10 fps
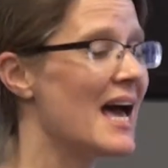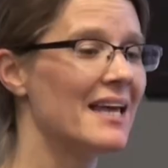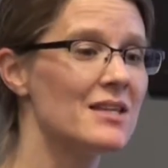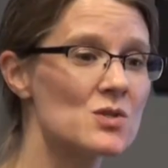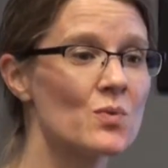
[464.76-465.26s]

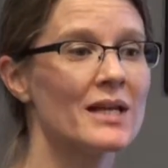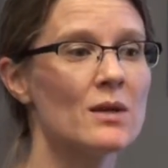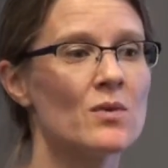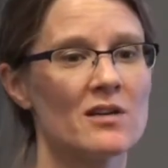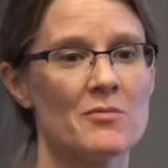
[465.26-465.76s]
And this
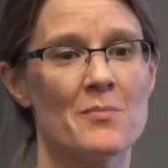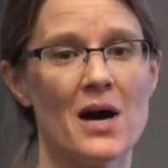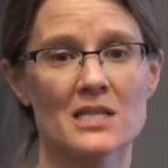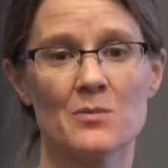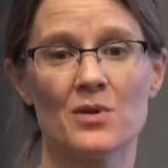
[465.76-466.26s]
really wouldn't have been
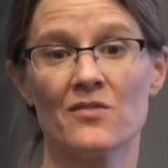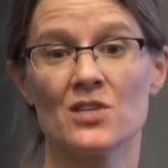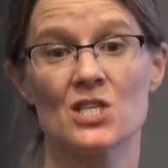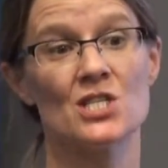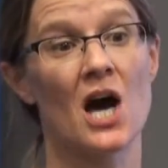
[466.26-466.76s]
possible
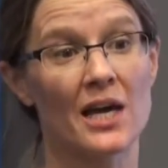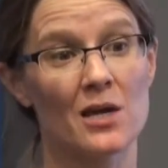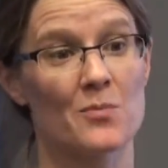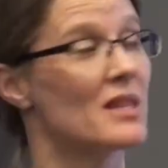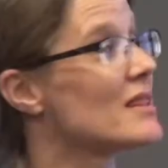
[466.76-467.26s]
even to
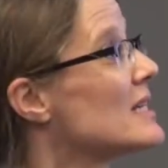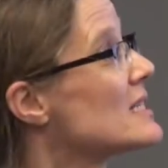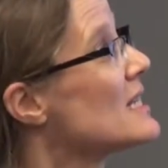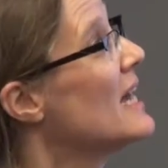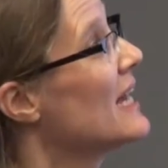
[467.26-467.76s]
document
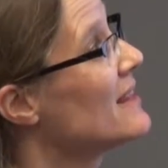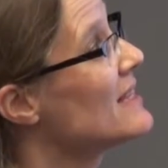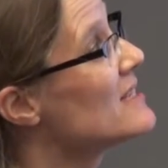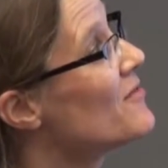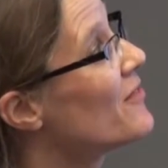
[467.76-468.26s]
this in
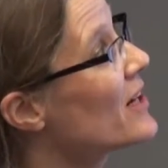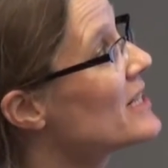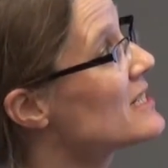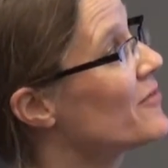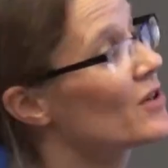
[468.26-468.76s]
these
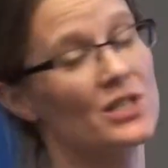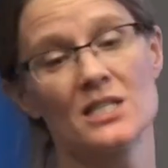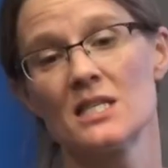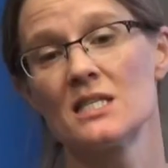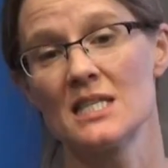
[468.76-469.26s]
very difficult
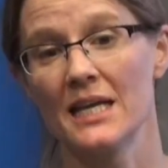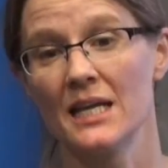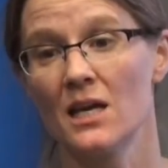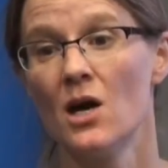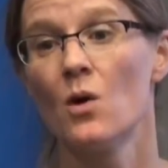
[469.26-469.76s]
to
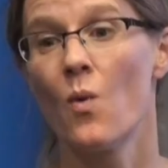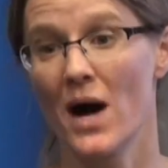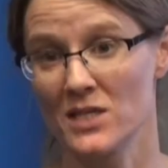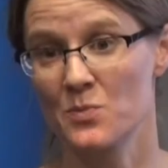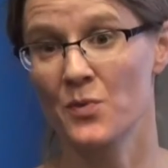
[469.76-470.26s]
study
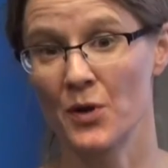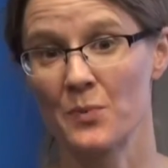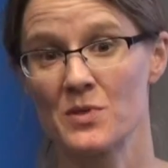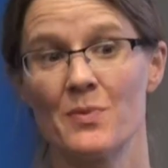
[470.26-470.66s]
wasp groups.